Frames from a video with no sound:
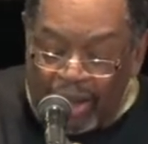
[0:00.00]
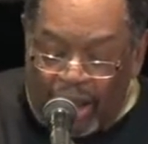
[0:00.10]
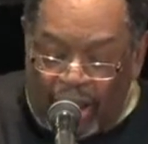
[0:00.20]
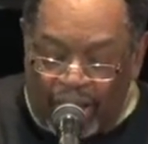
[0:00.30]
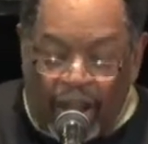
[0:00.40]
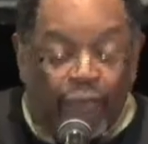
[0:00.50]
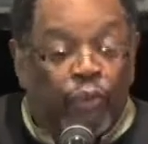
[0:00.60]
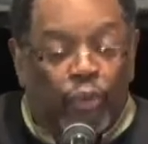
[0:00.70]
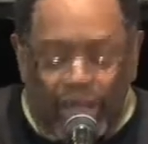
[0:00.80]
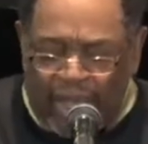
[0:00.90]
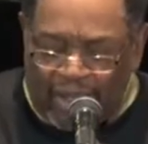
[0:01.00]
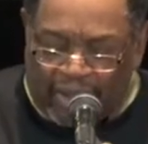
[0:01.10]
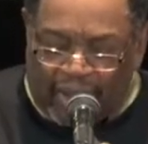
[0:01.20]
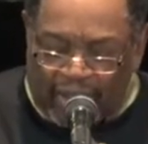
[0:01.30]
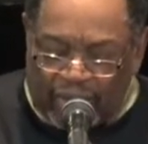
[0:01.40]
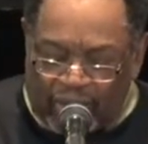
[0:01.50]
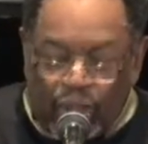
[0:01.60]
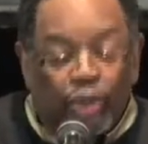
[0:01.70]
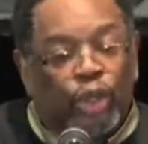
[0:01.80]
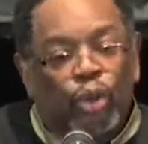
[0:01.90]
uh, of
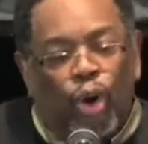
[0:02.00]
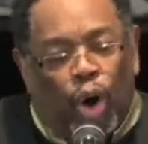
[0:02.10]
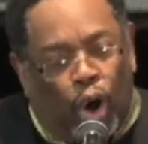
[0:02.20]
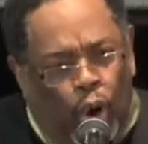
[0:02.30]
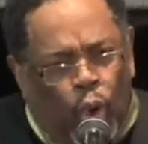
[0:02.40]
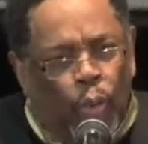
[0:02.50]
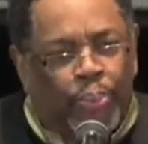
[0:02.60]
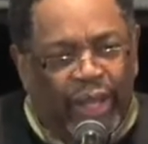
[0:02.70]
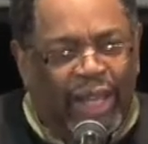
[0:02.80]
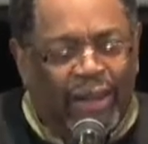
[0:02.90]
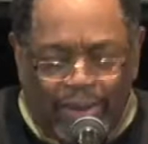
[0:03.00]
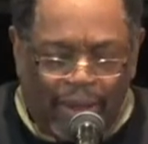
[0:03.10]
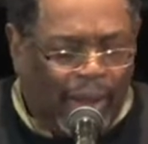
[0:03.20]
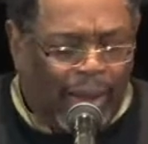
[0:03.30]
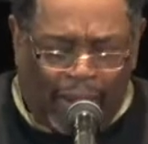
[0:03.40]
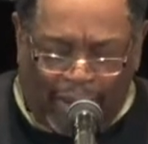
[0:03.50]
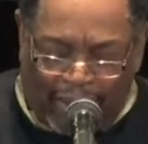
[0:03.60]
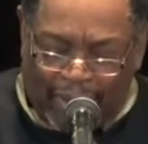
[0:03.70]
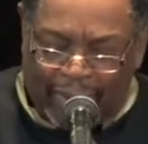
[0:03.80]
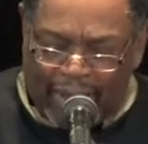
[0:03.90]
reasons to hope in
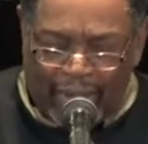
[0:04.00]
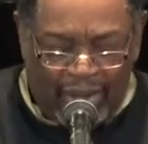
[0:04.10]
God.